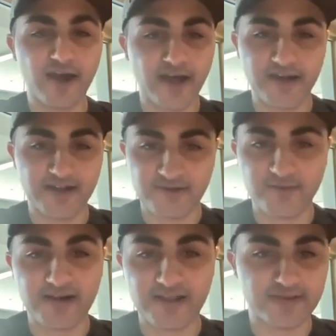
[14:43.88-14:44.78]
And it's
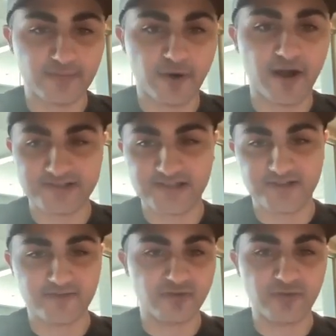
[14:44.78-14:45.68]
already in the
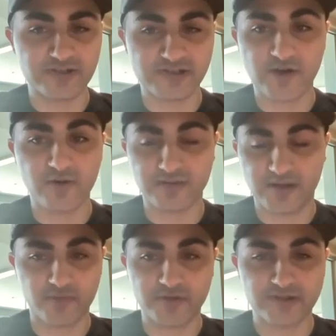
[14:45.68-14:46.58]
process of doing so.
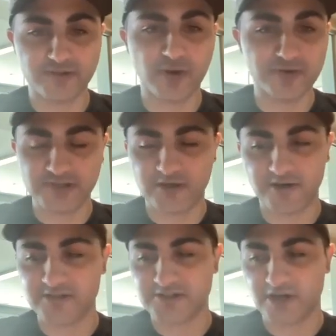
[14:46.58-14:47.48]
Like, we just posted
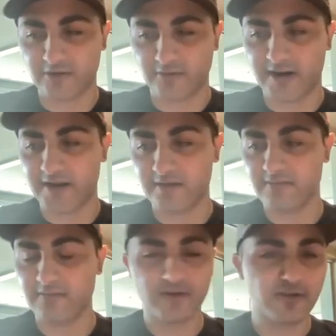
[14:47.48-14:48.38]
our Tkachuk rant,
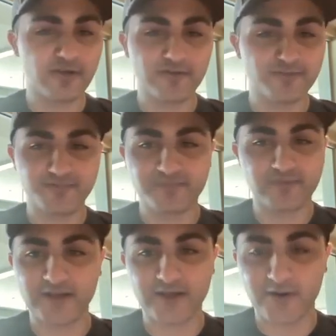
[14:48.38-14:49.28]

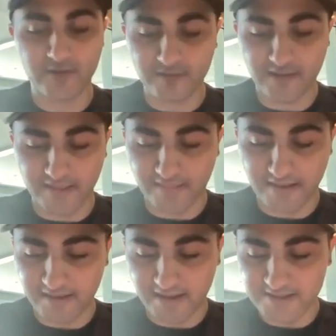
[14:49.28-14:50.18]
you know, and
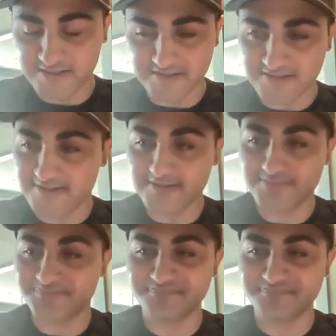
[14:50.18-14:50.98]
like, I just,